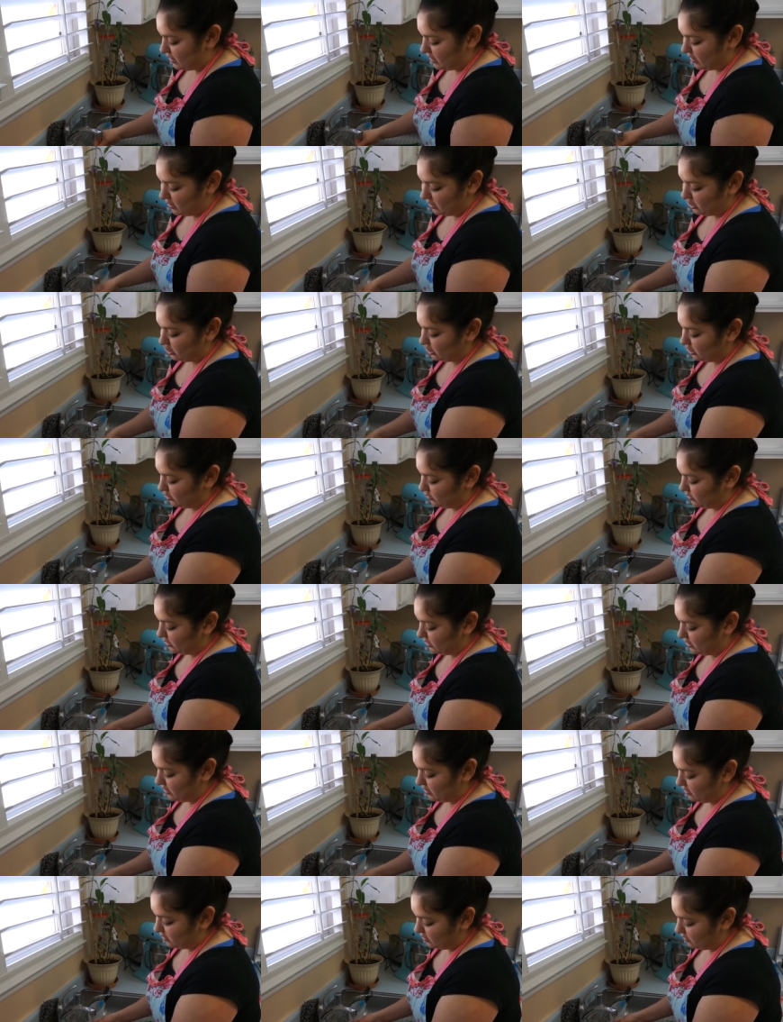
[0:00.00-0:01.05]
and just do
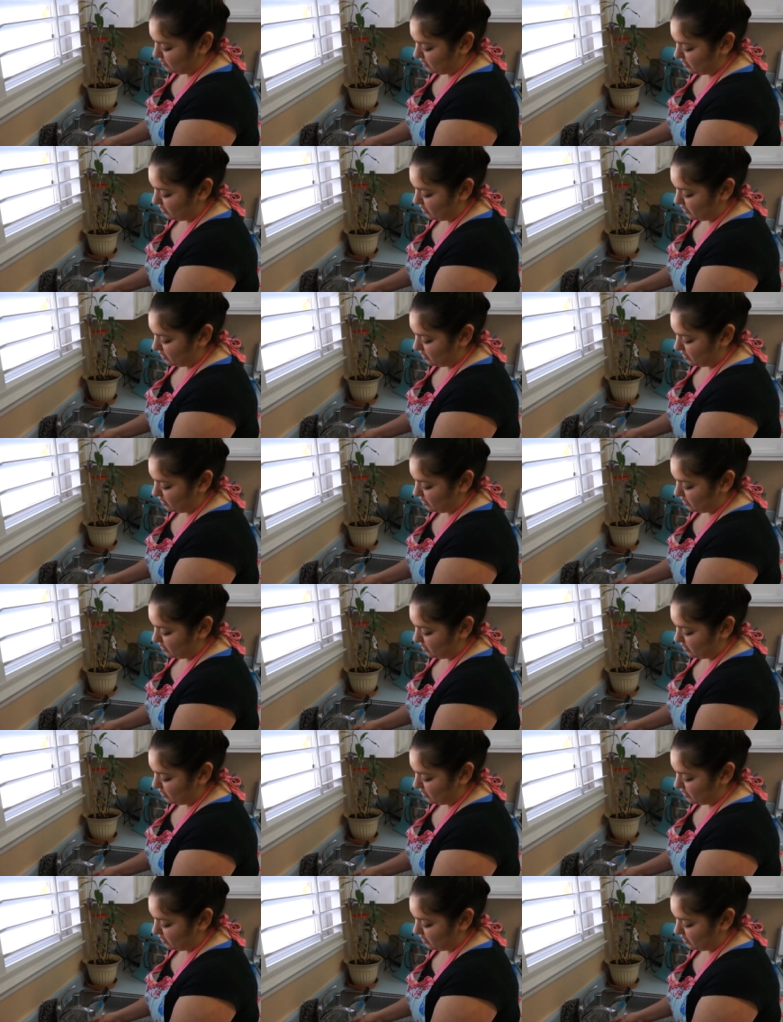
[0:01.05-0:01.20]
it under the